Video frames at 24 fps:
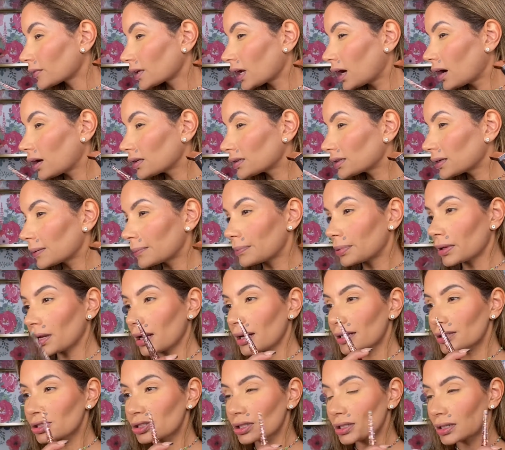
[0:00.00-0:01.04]
on the
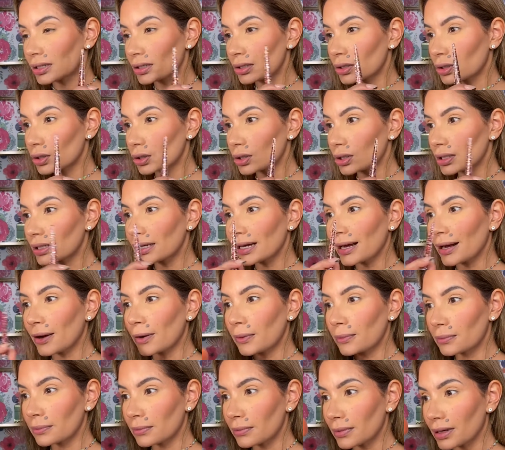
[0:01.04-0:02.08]
blush, and look
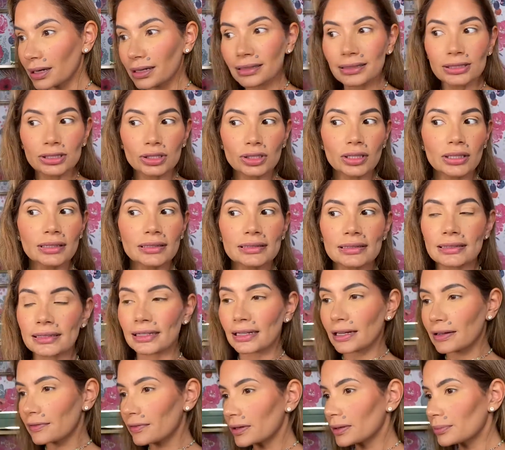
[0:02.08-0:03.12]
how much it's
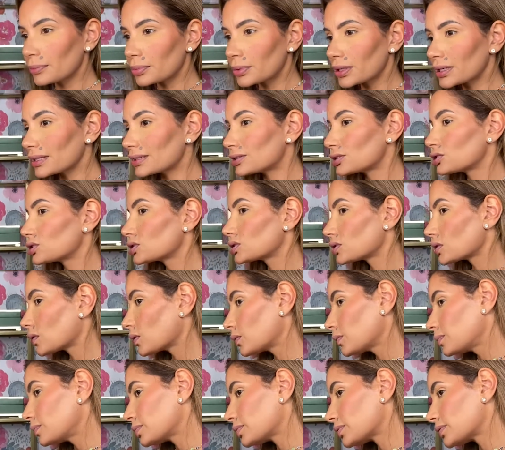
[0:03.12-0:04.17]
giving, but it's
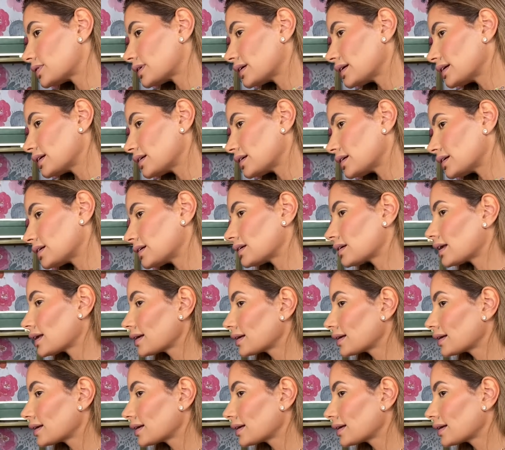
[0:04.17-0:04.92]
so pretty.